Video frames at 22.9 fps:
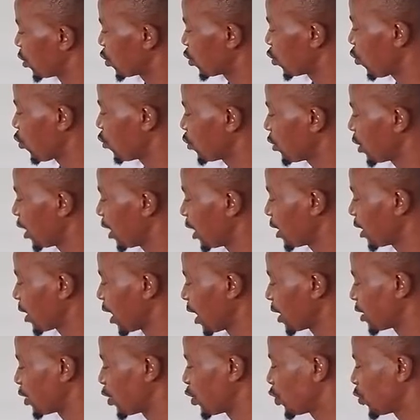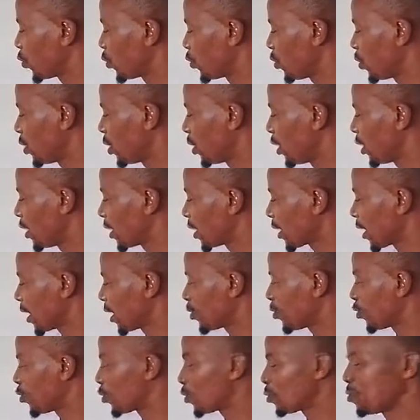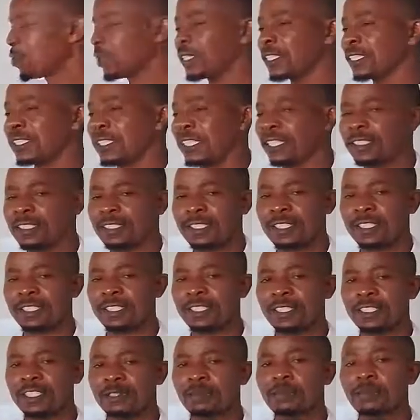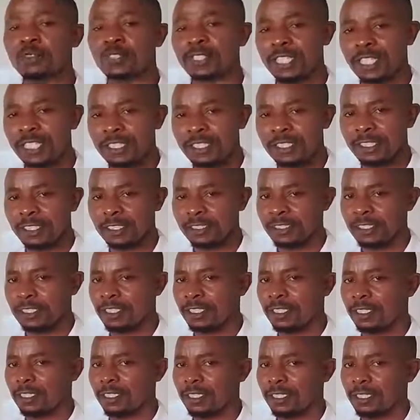tone, and attitude cannot be tested simultaneously.